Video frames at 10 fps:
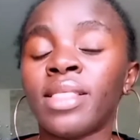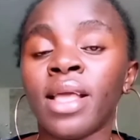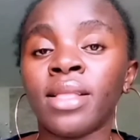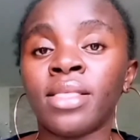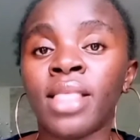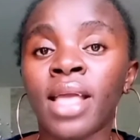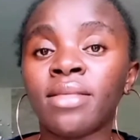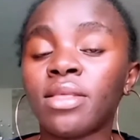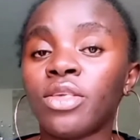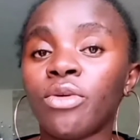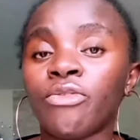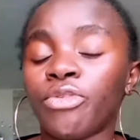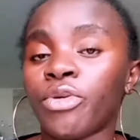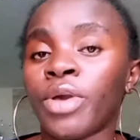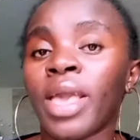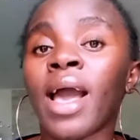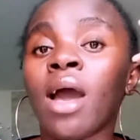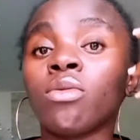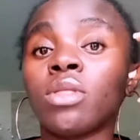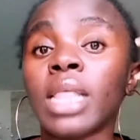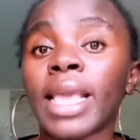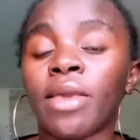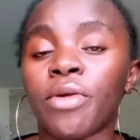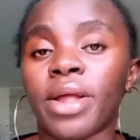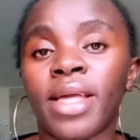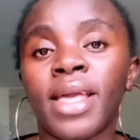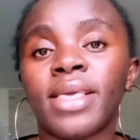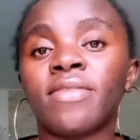the density of your hair how thick your hair